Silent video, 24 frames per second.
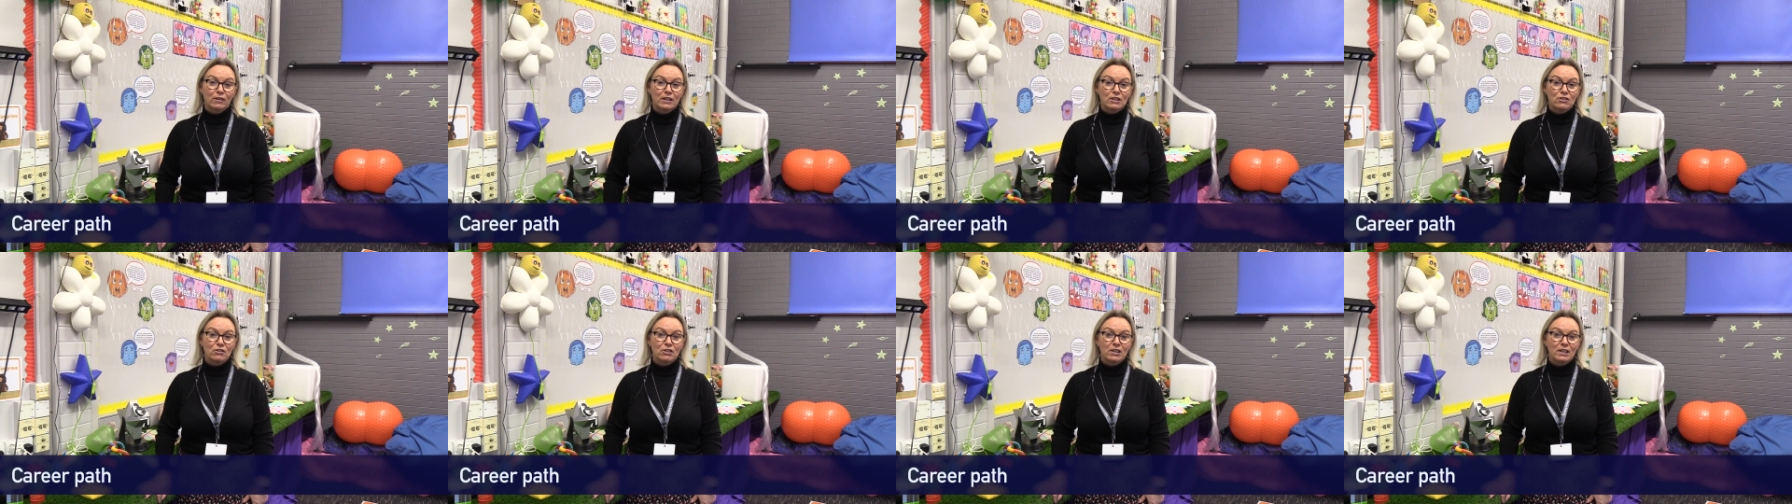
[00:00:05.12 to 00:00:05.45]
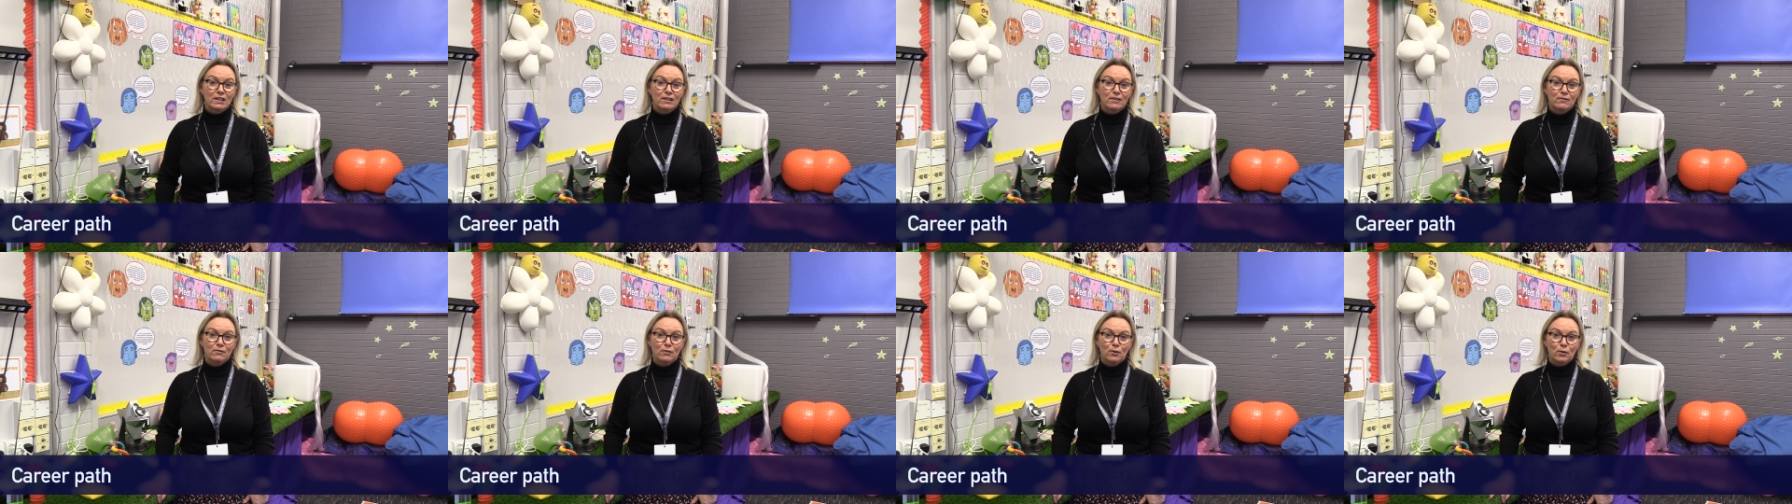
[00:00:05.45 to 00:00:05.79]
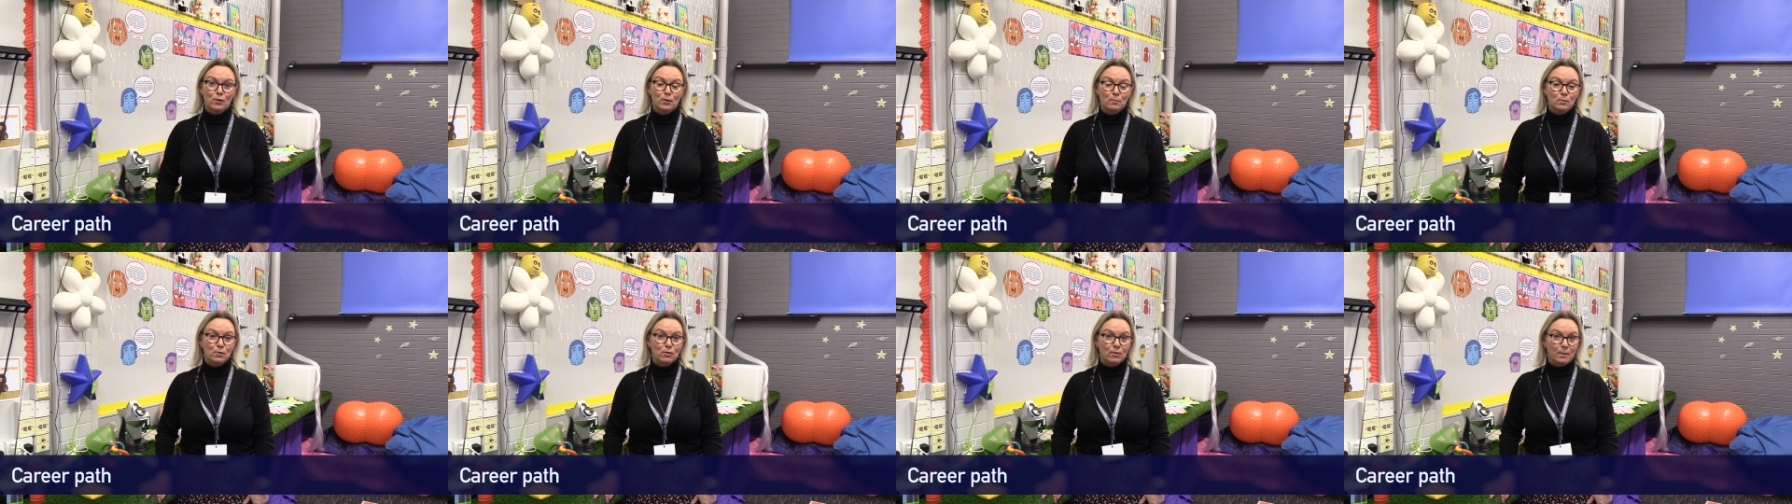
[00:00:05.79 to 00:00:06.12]
graduated
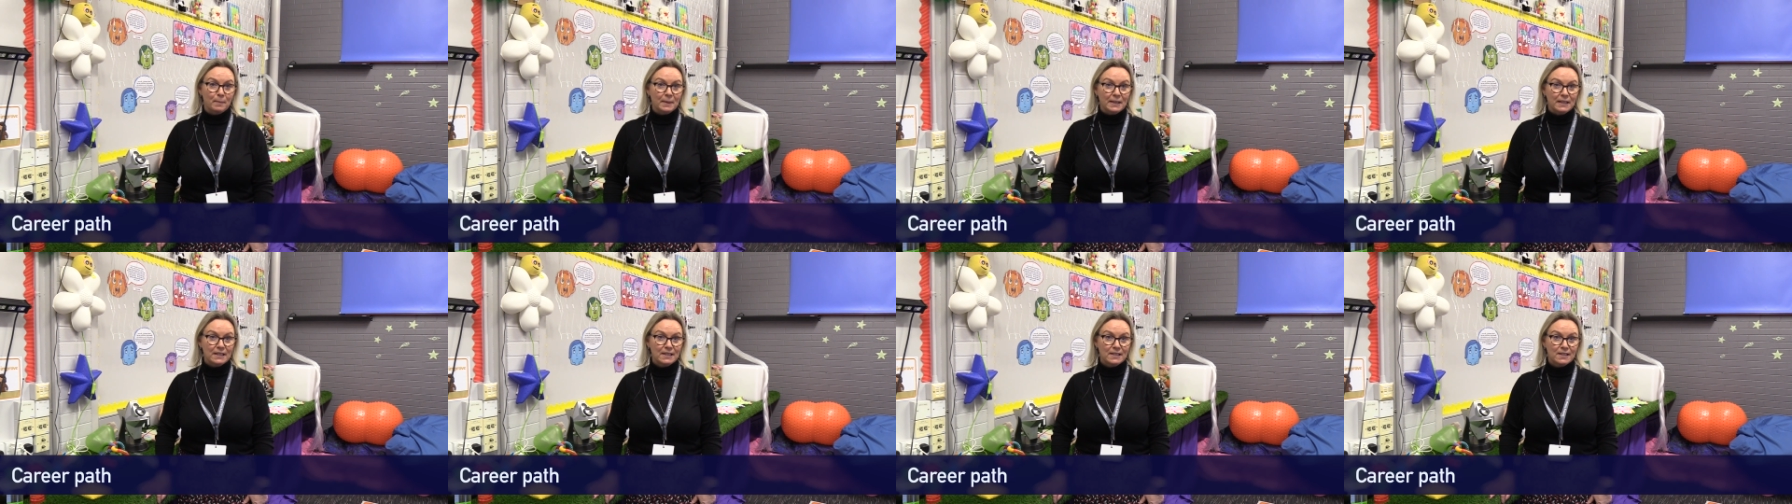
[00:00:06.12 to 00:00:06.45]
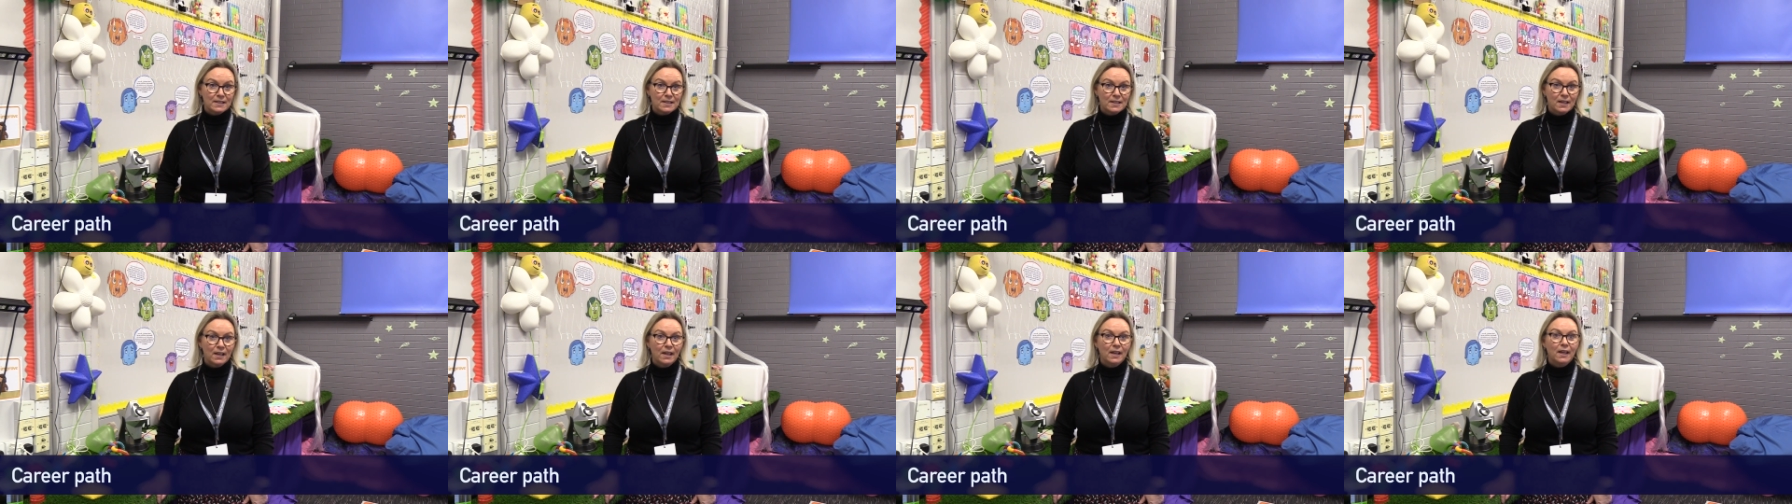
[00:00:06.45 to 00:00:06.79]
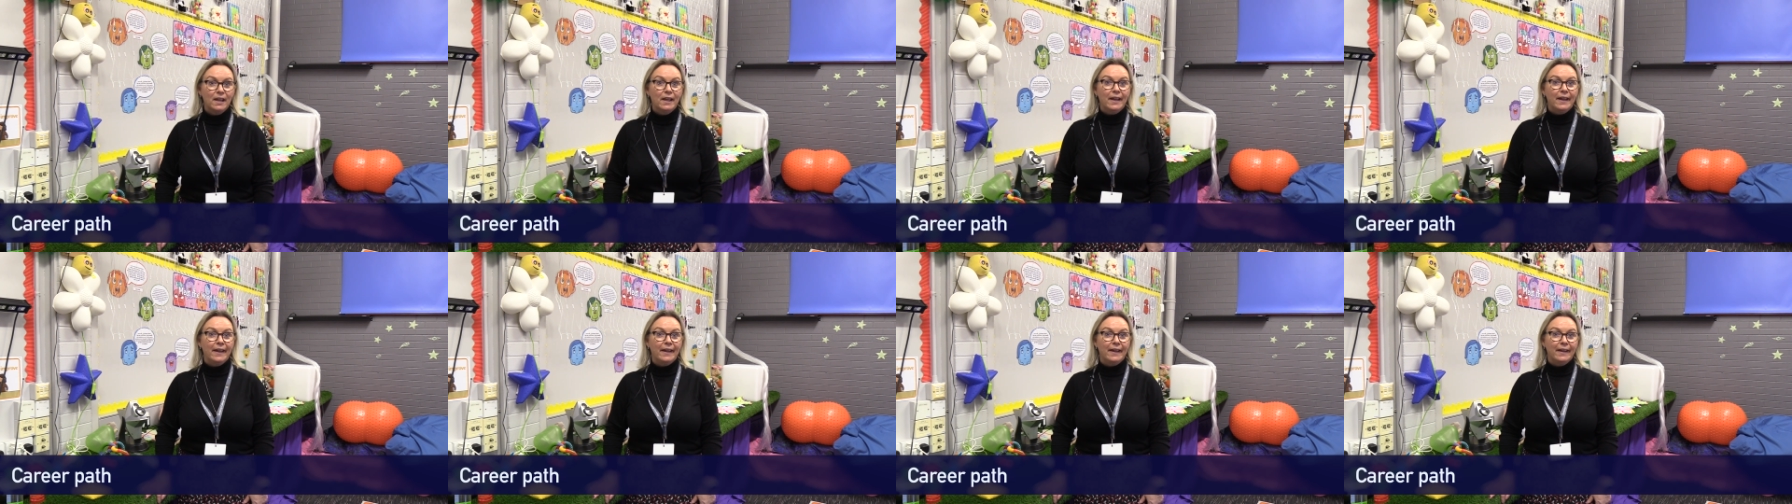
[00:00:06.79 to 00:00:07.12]
from Stranmillis
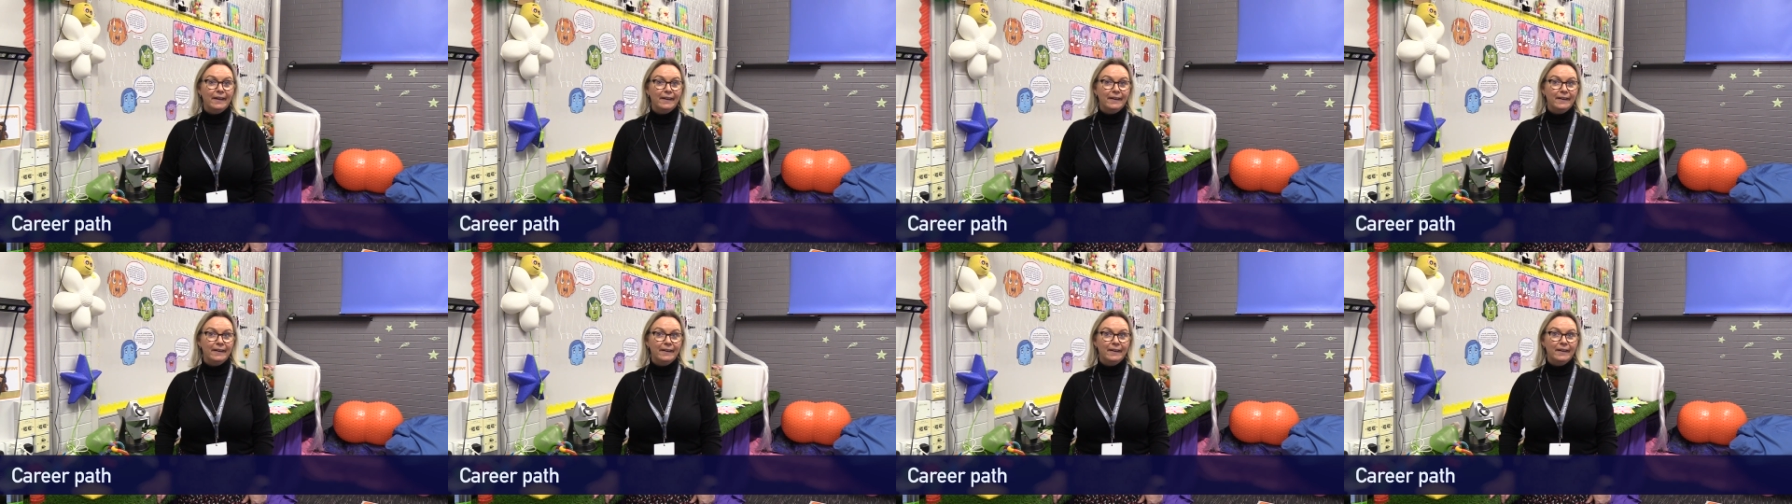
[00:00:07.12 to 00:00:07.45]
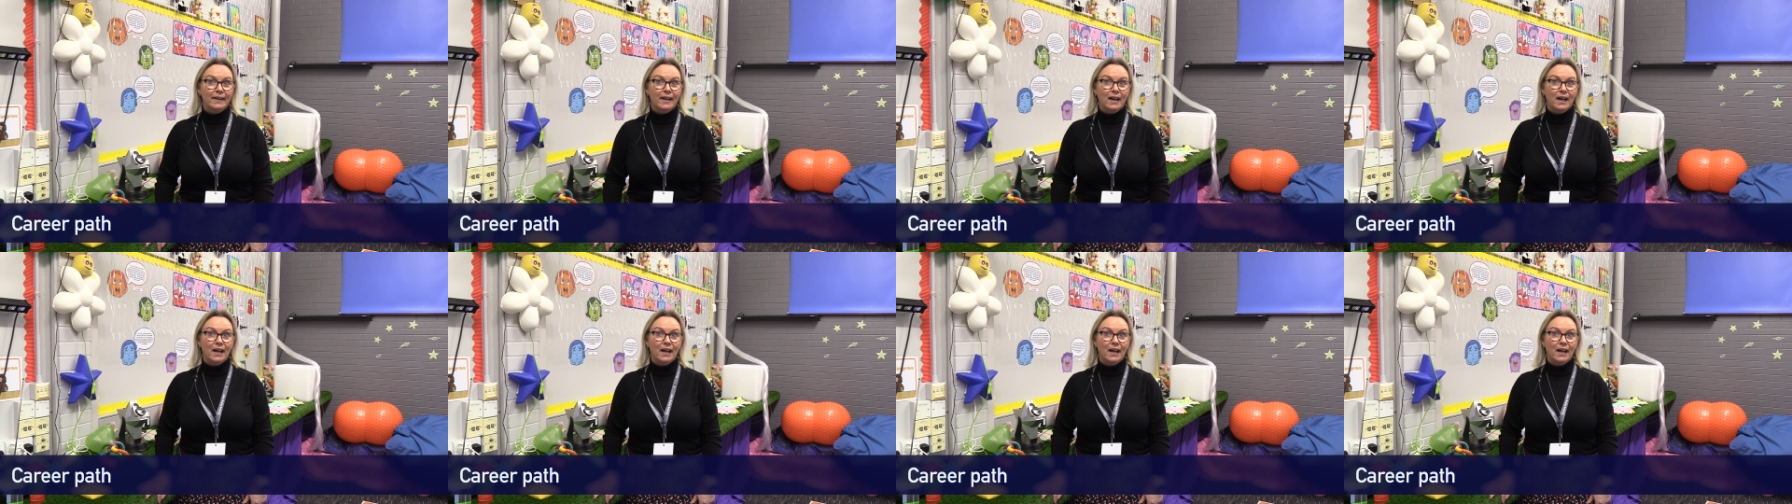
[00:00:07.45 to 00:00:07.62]
in